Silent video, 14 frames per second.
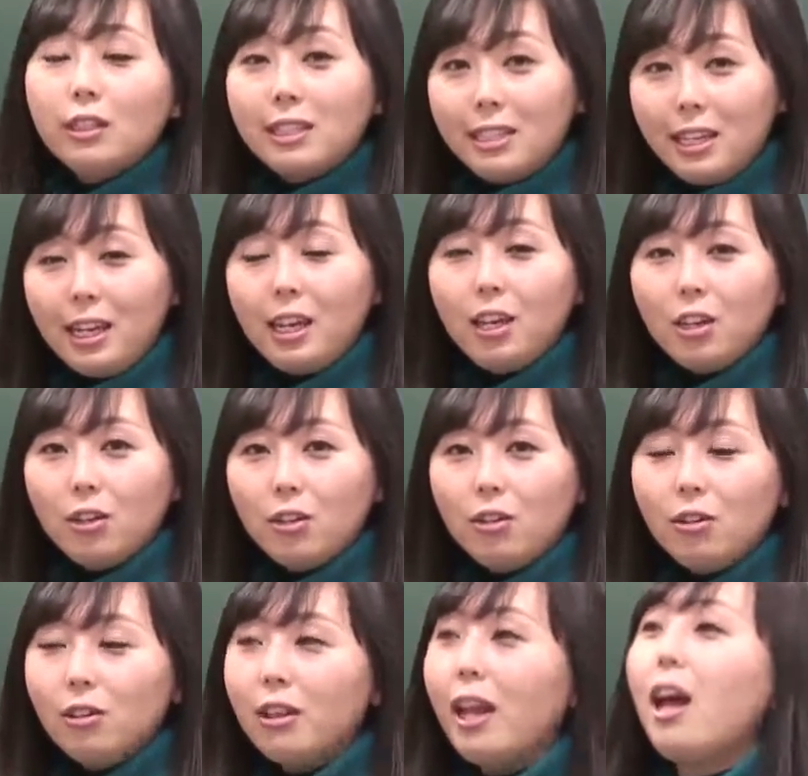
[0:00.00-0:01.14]
See
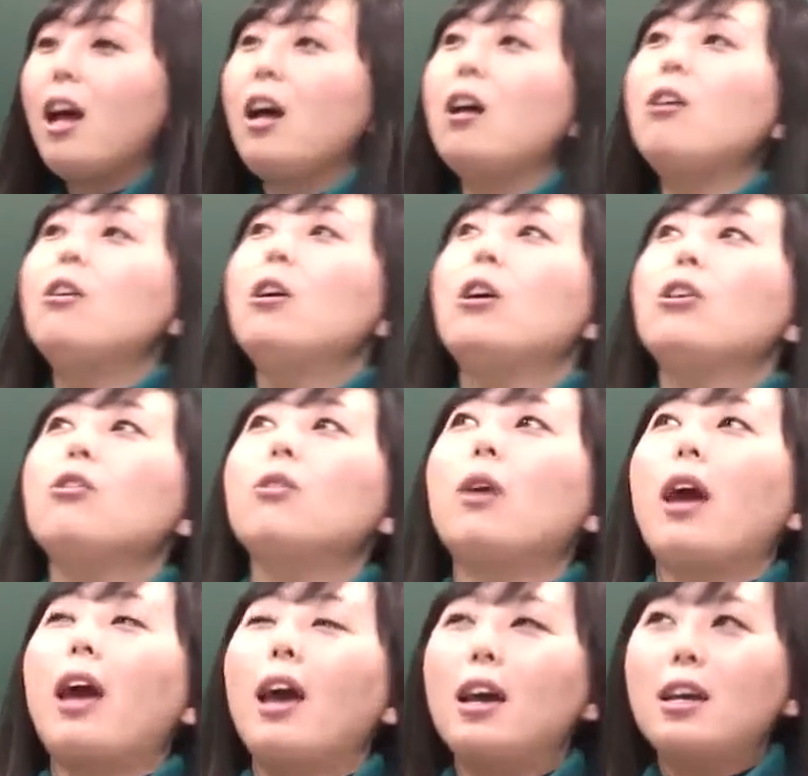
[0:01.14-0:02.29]
you. Now you
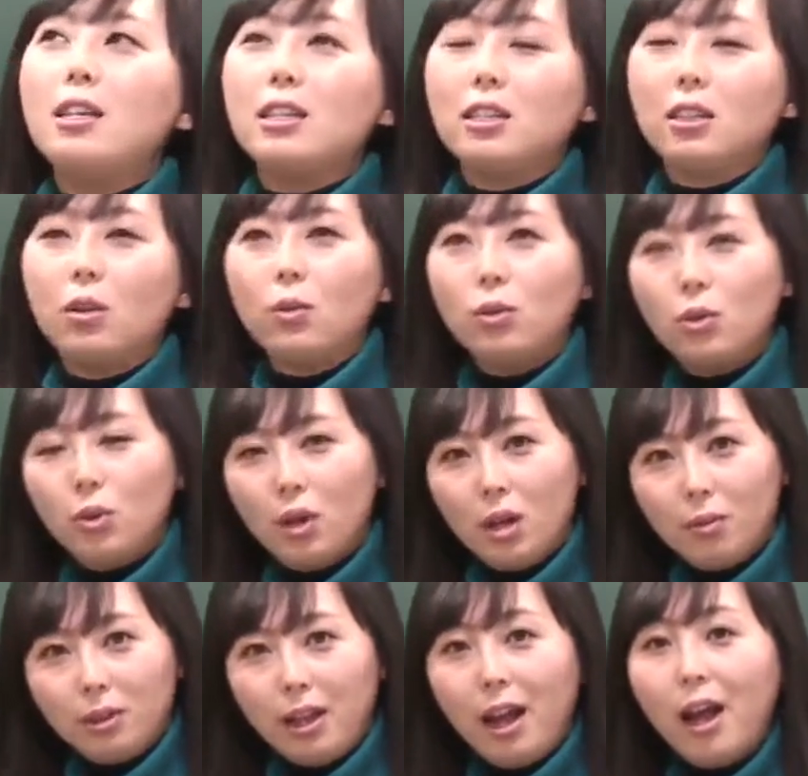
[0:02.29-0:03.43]
asked, do you
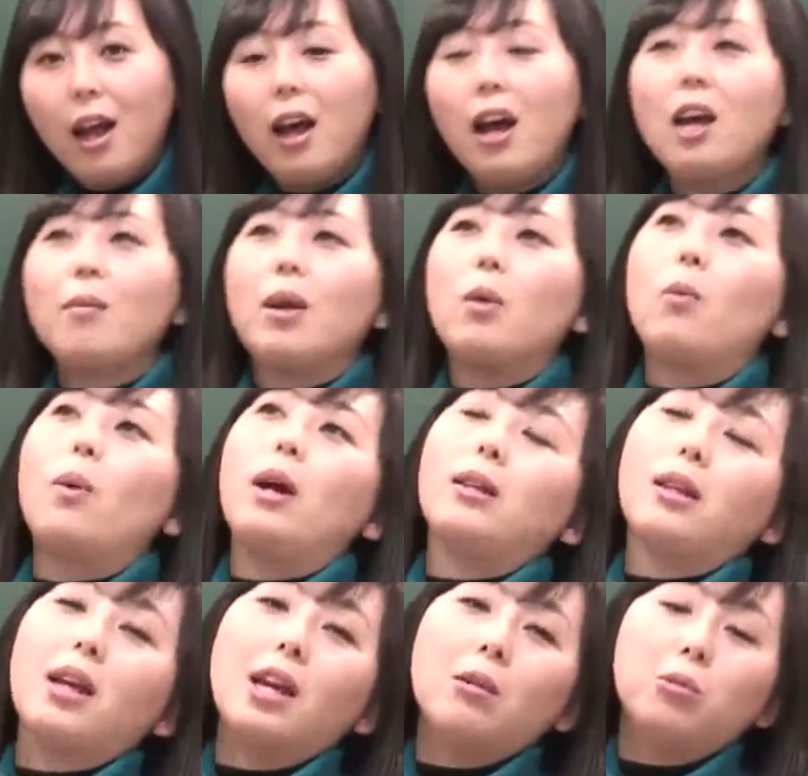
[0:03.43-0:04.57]
have time and what
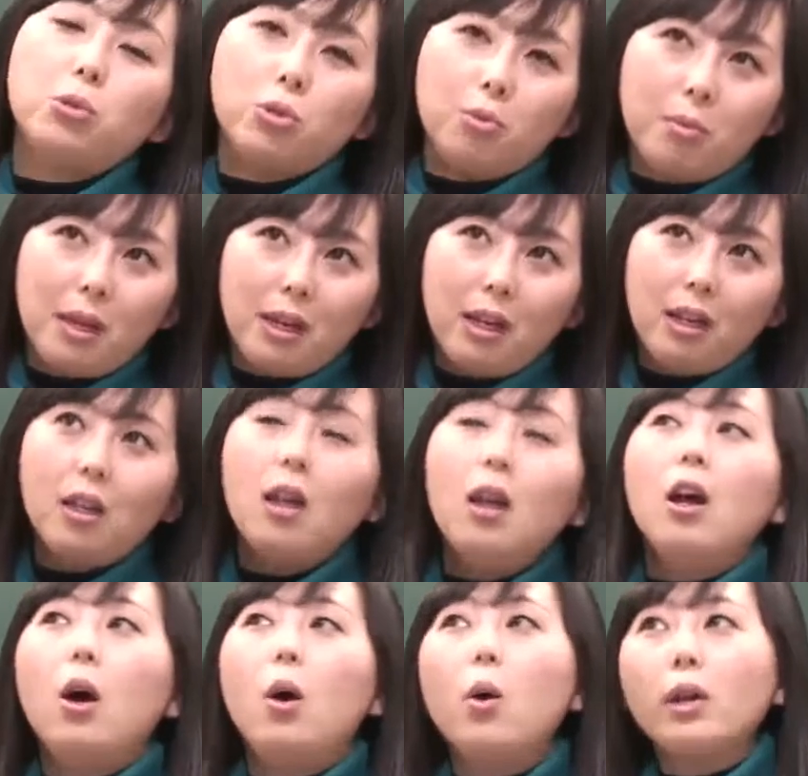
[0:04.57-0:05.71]
time should mean?
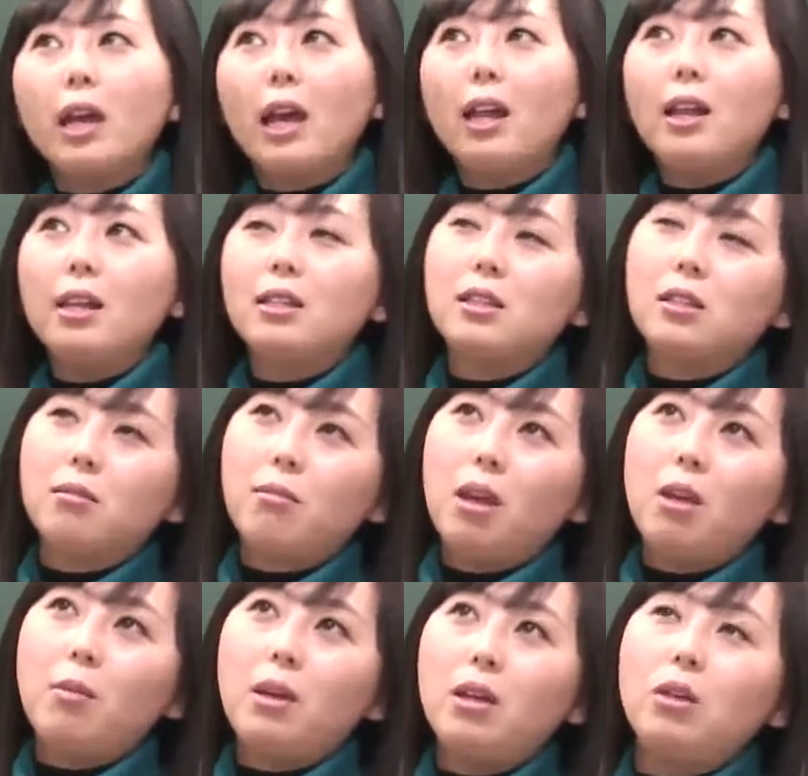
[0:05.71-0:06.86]
Okay, let's
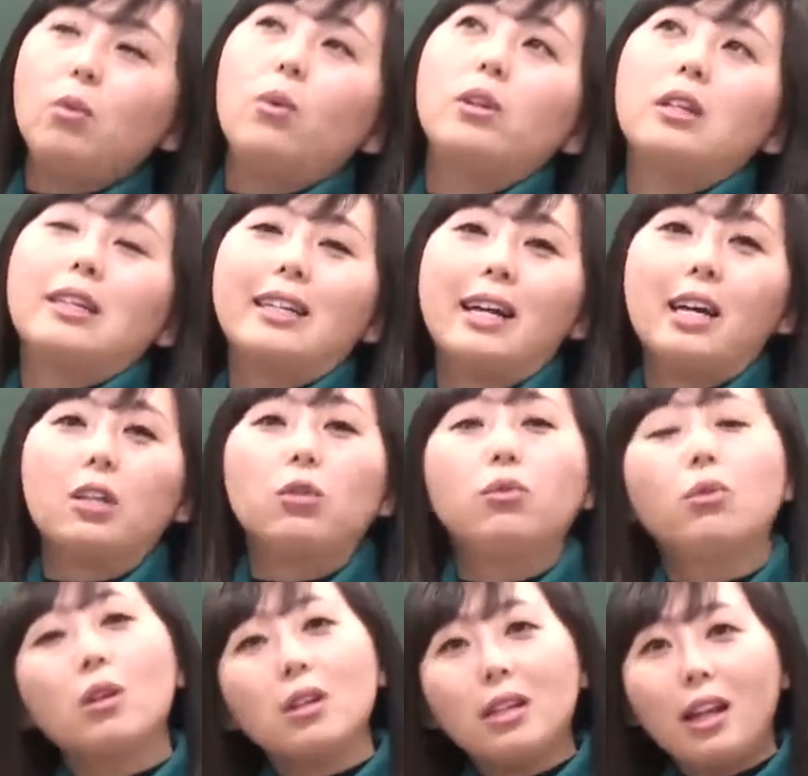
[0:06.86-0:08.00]
maybe 1 o'clock, 2
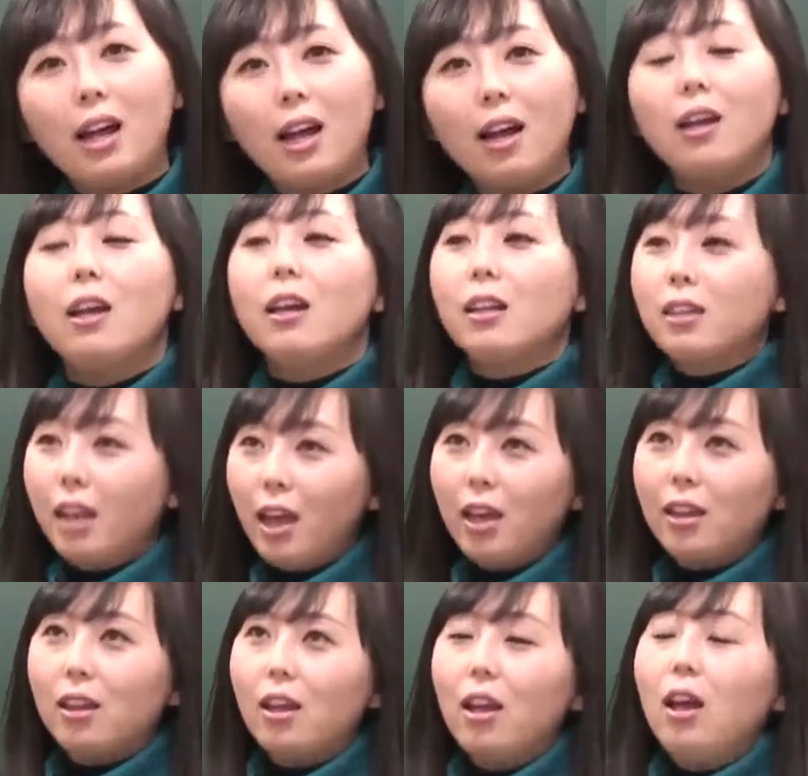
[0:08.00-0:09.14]
o'clock.
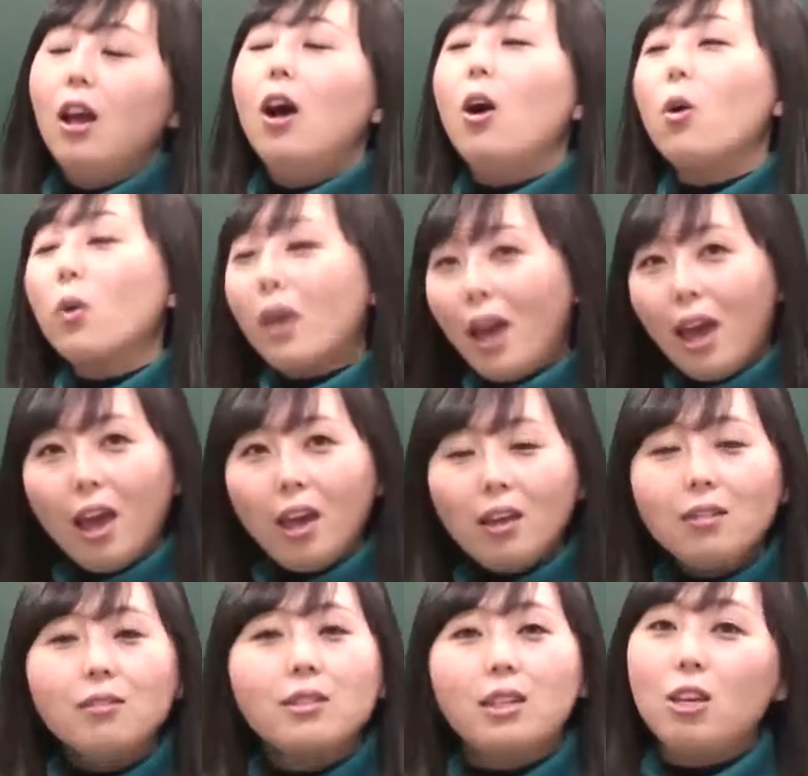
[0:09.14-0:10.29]
Then, okay,
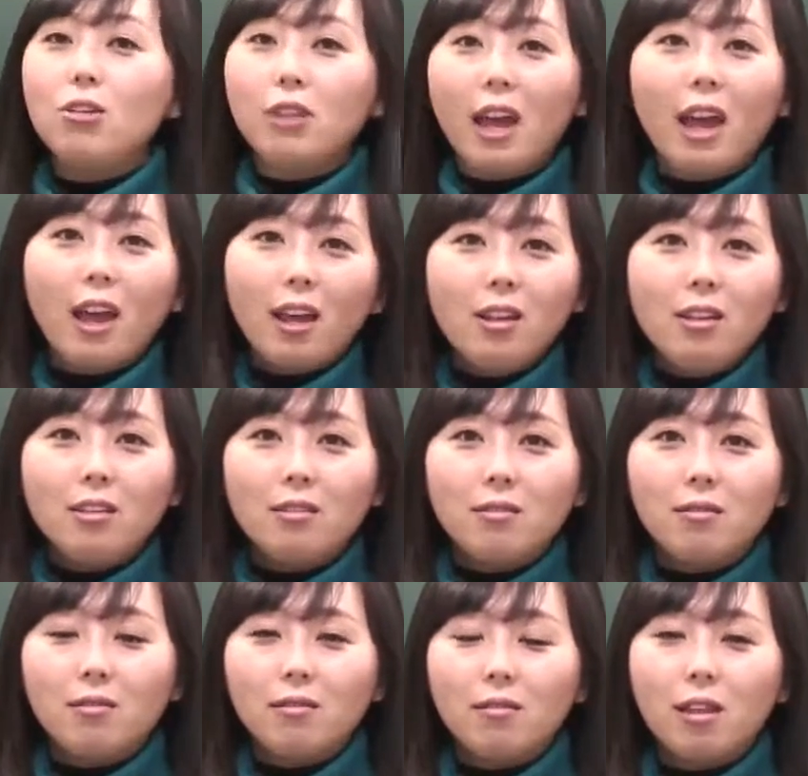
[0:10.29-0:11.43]
see you then.
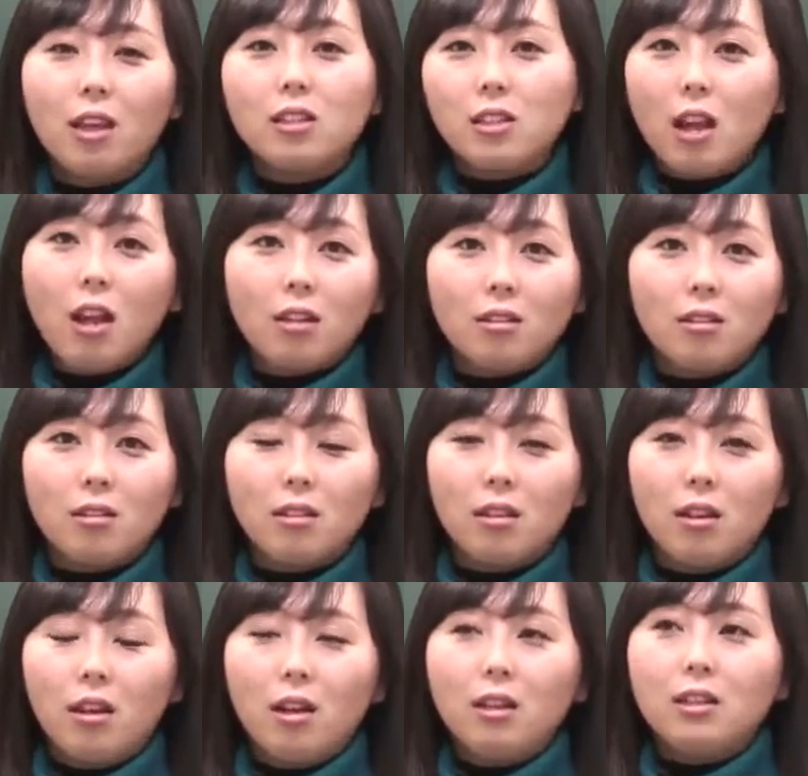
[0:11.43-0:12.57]
It's done.
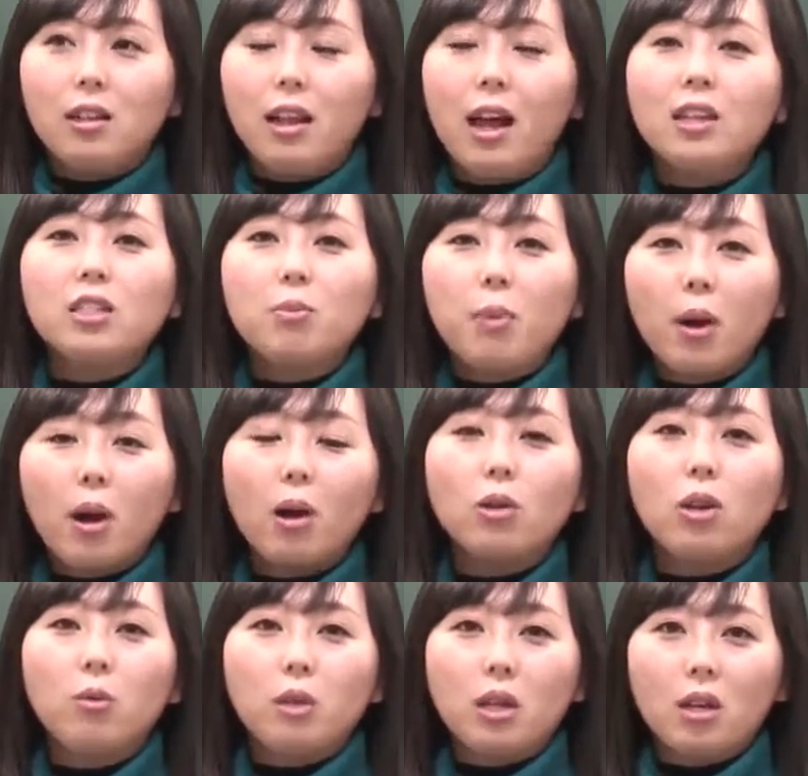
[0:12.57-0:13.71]
The last
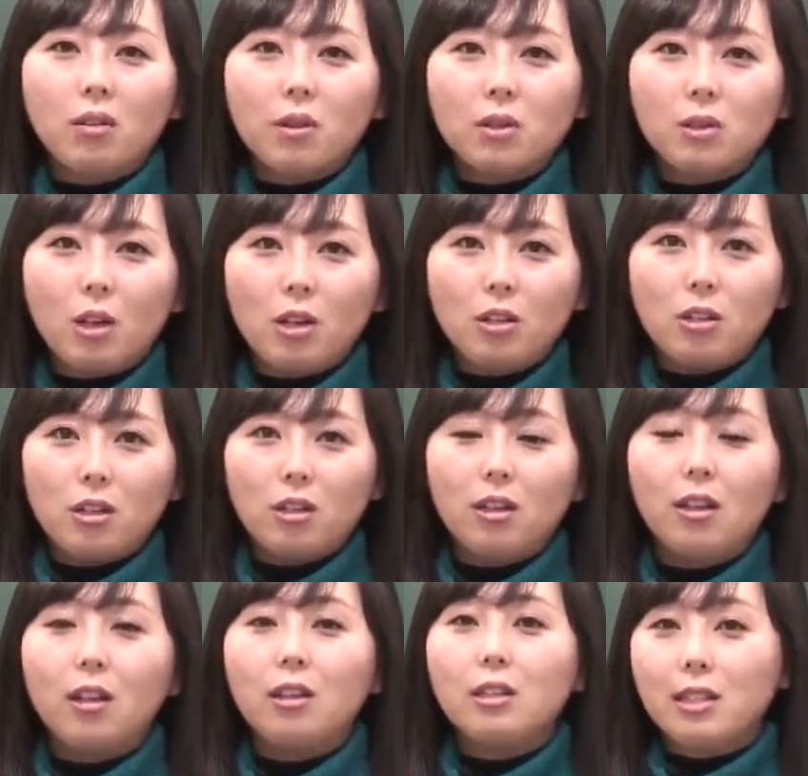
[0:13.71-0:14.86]
part of the conversation.
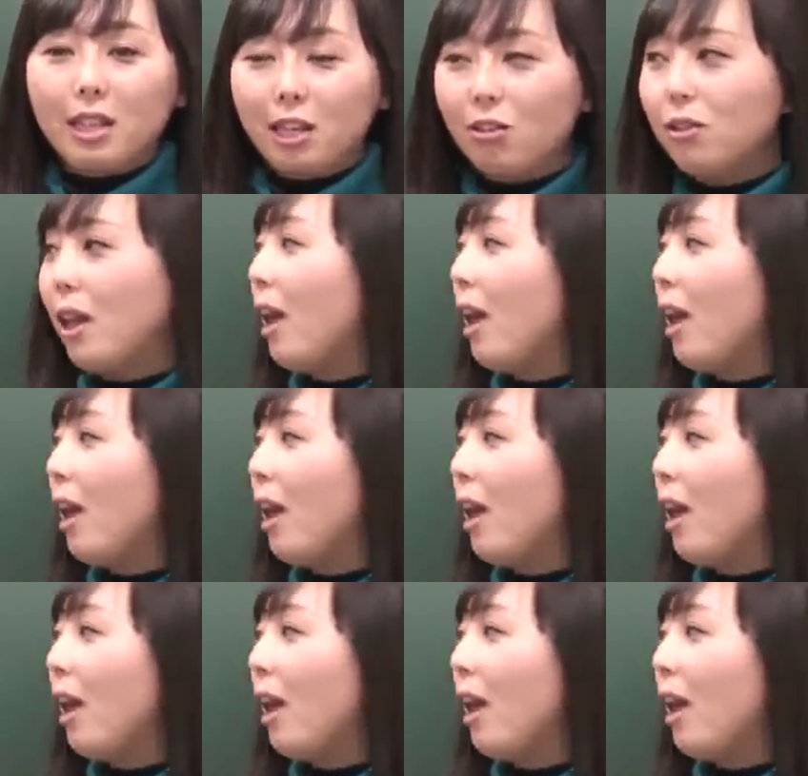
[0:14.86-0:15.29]
See you